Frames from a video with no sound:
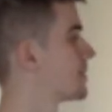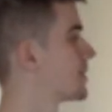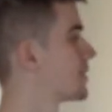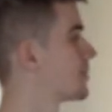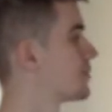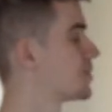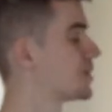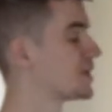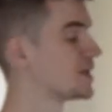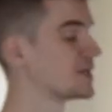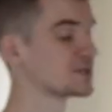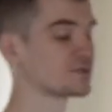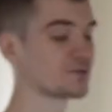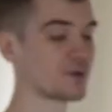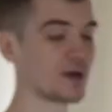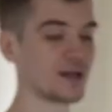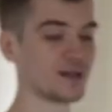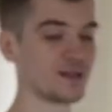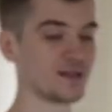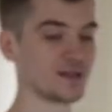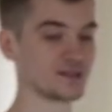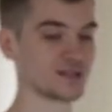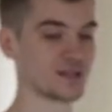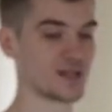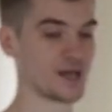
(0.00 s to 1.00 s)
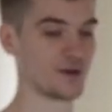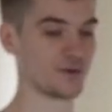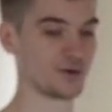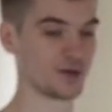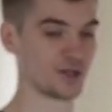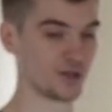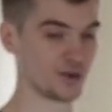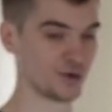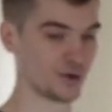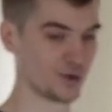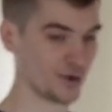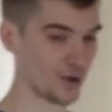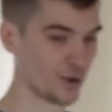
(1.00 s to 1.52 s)
Please write these down in
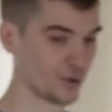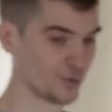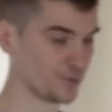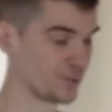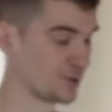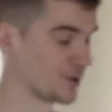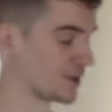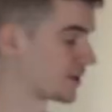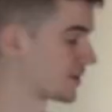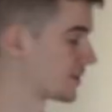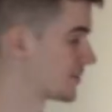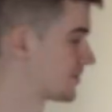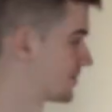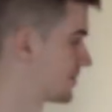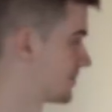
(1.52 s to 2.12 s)
your notebook.